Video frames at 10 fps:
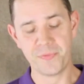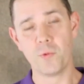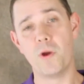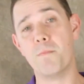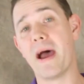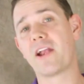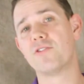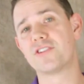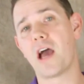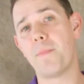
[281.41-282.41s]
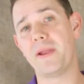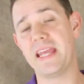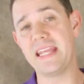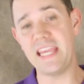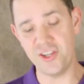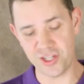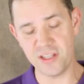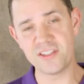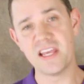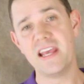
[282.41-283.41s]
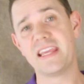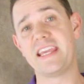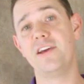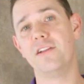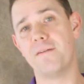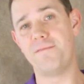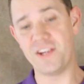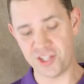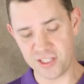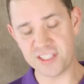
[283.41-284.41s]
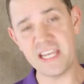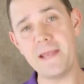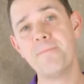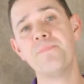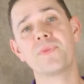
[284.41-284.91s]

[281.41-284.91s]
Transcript: when microscopic adhesions kill efficiency,